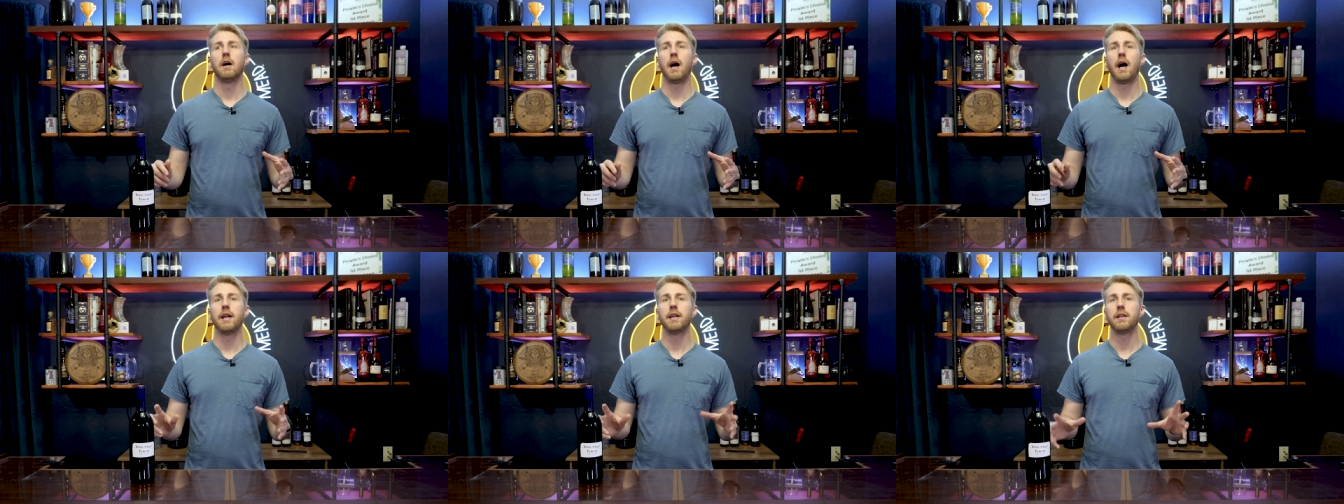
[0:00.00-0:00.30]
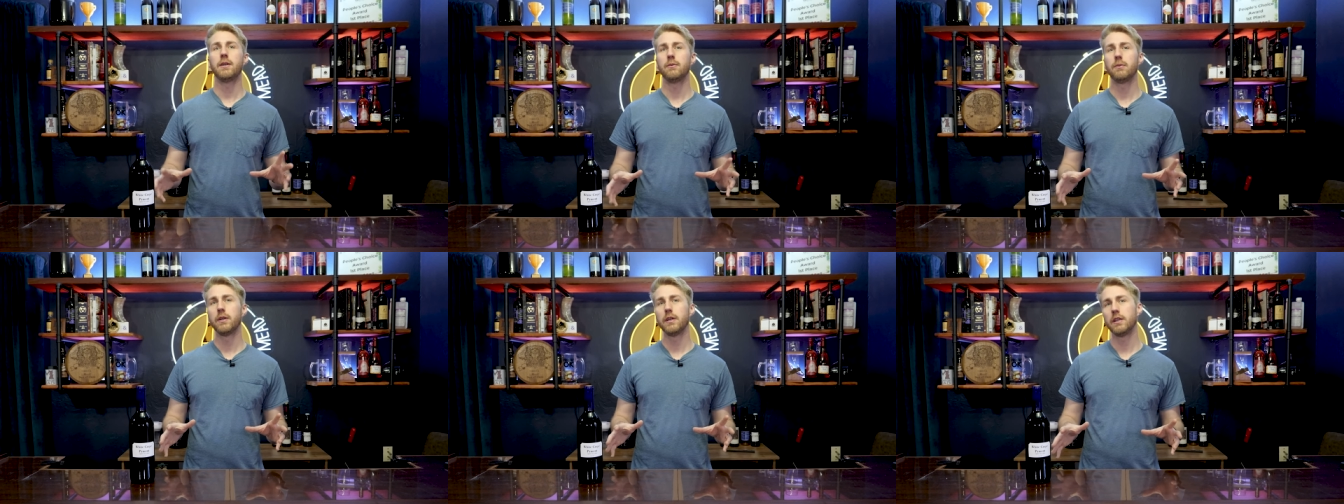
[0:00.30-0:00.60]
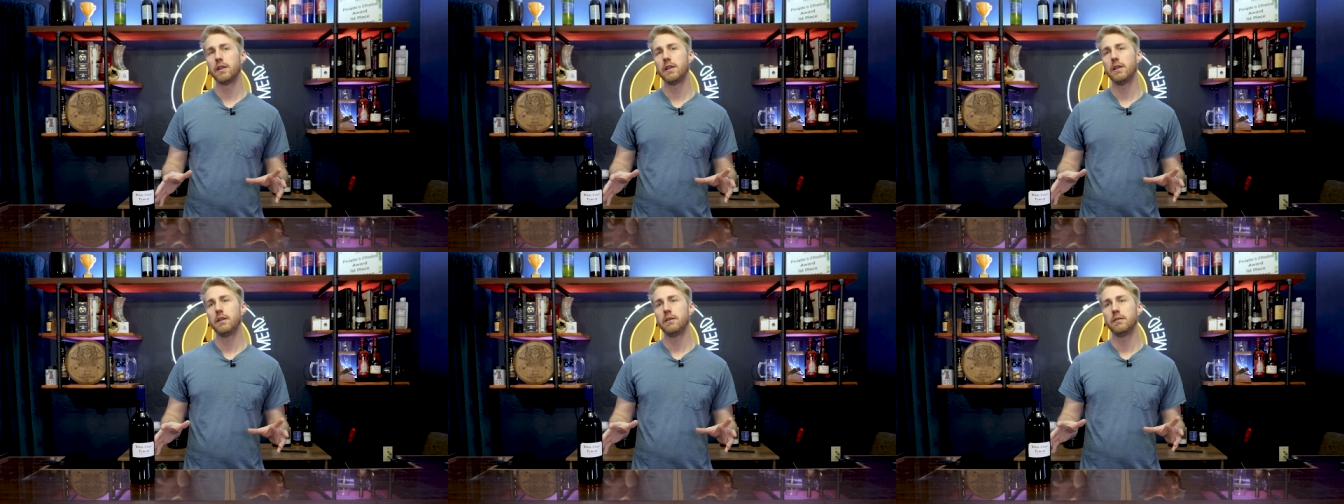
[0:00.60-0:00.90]
I didn't
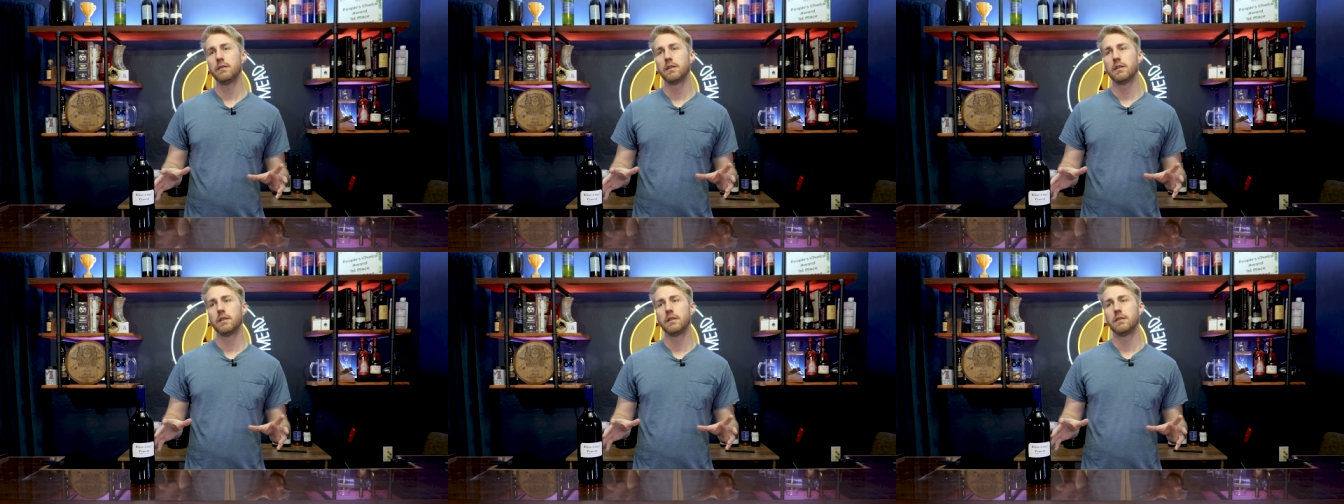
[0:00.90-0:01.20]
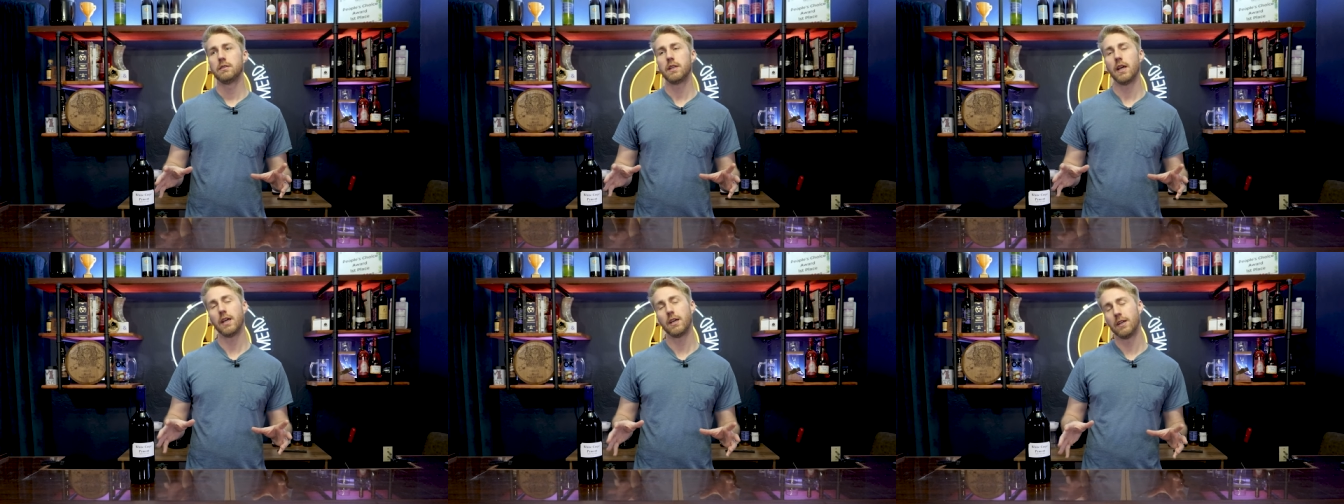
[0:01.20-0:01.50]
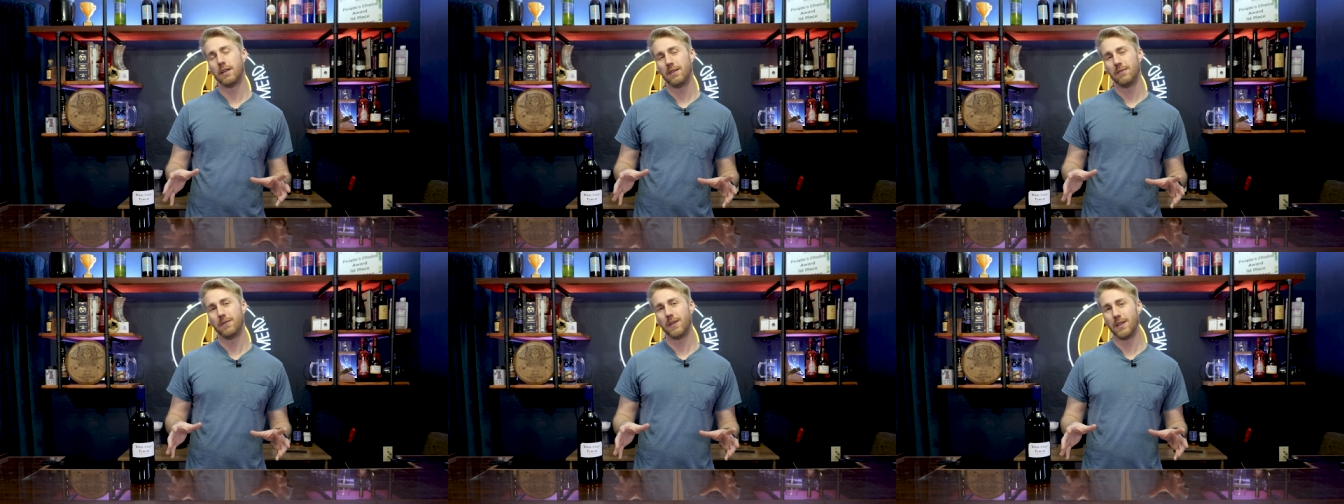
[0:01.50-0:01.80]
really take
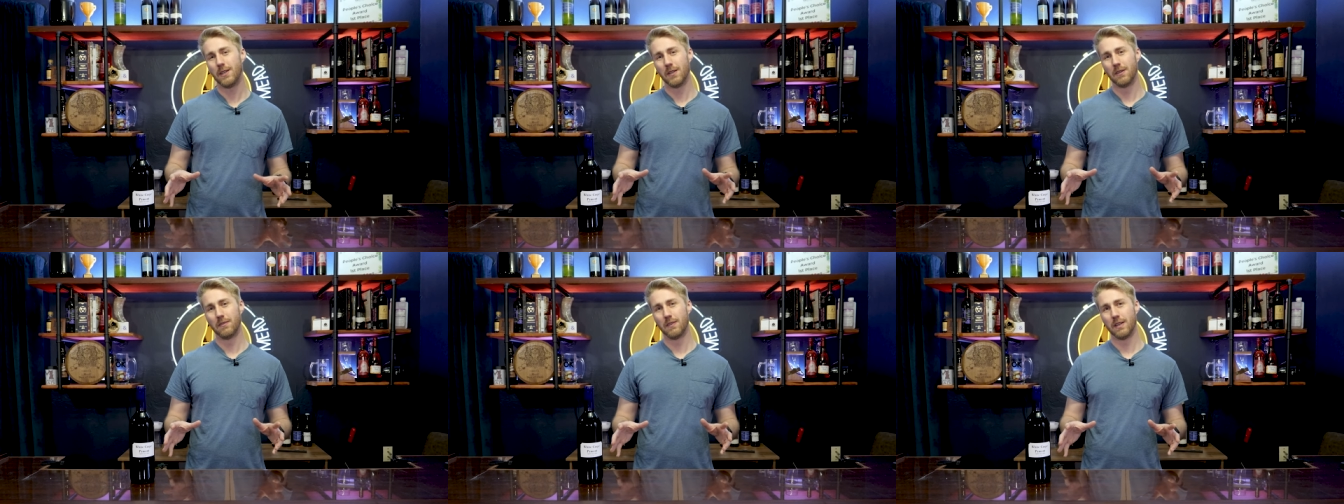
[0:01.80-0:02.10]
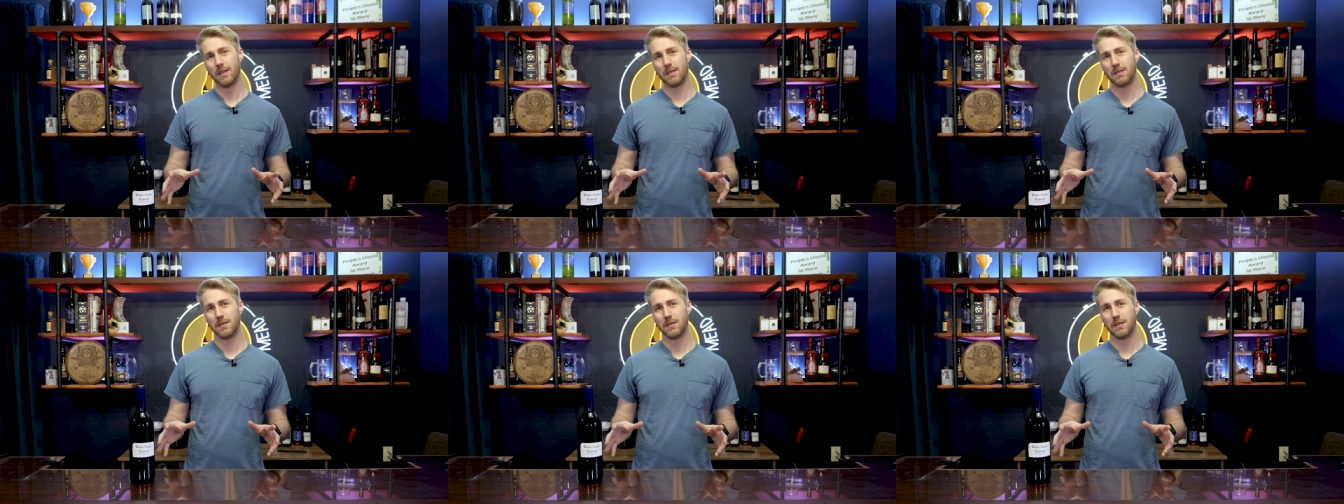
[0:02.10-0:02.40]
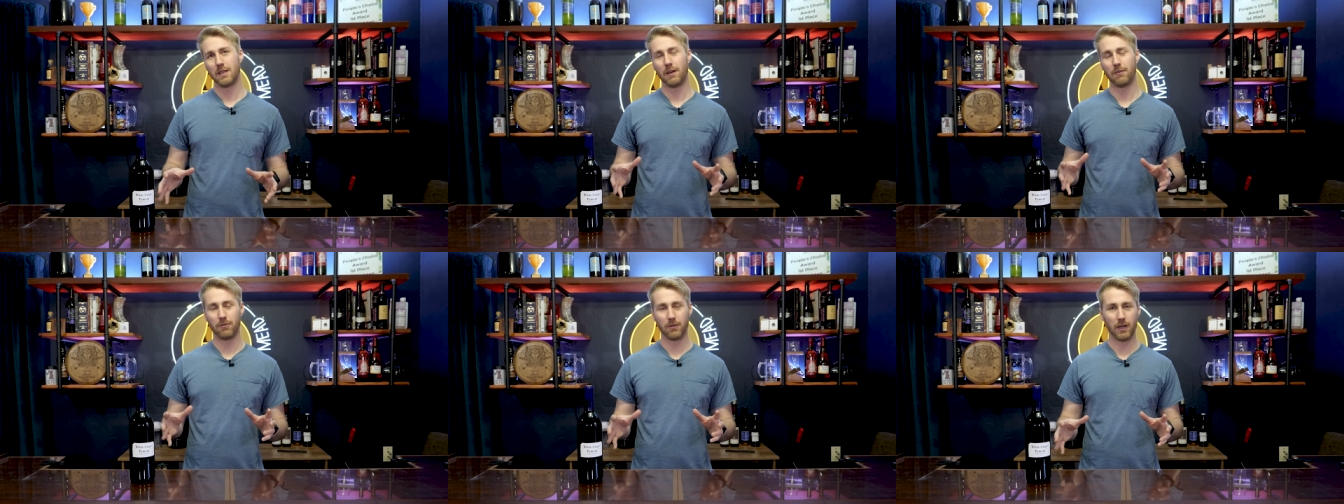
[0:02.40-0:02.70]
any video of
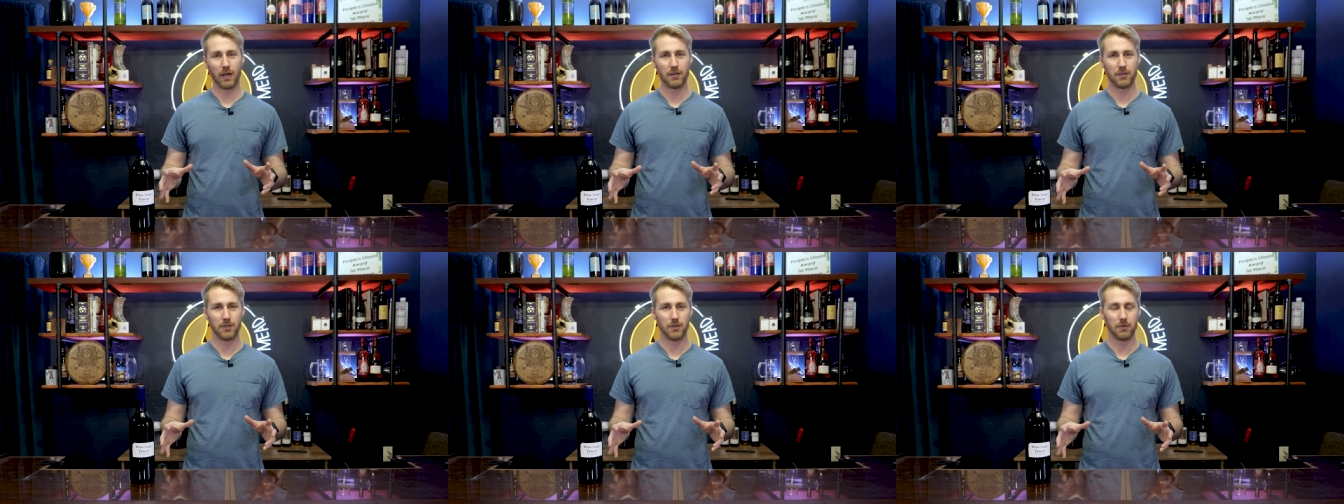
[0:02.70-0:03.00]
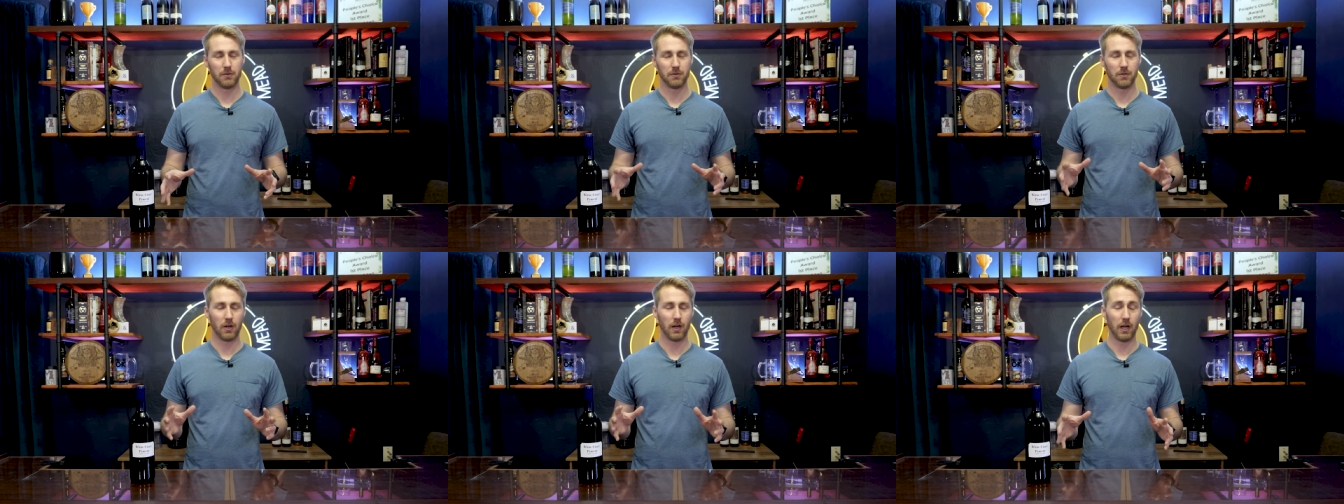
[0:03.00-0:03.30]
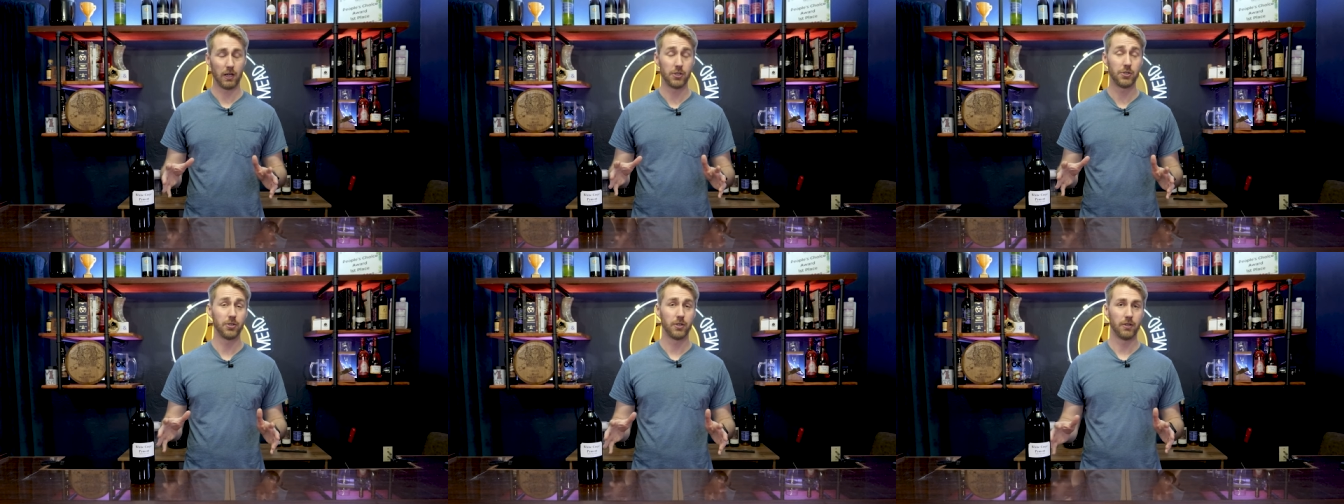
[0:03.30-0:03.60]
this, and I forgot to.
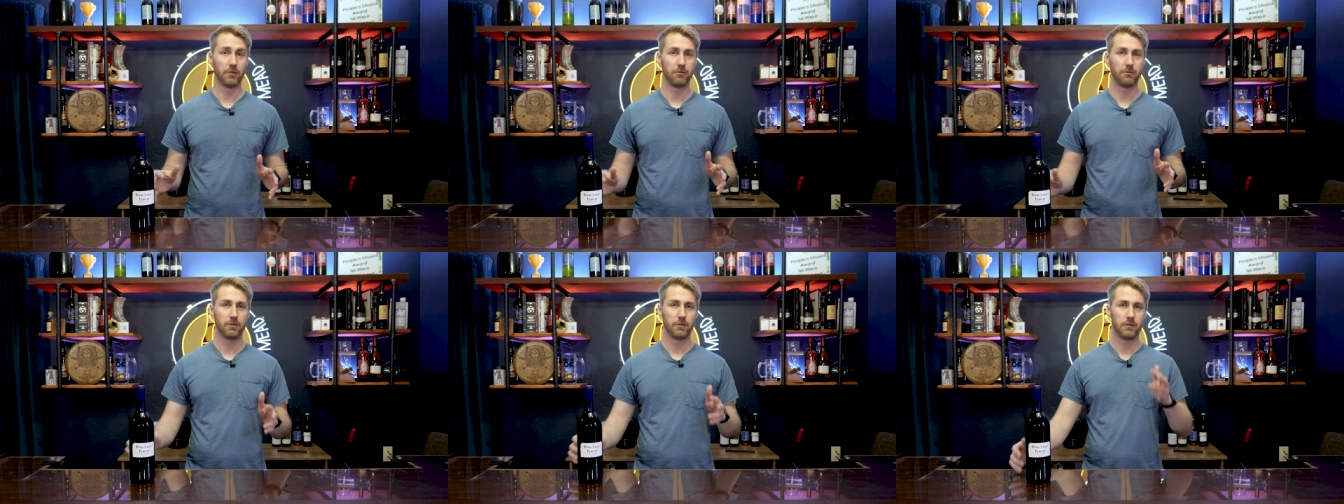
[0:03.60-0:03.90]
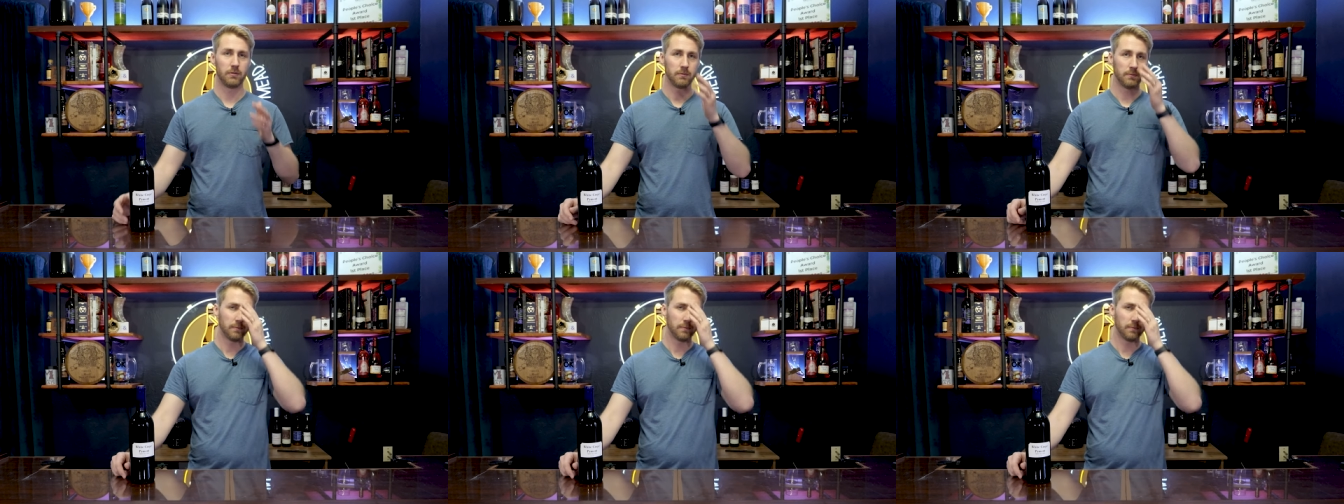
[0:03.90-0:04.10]
I should have.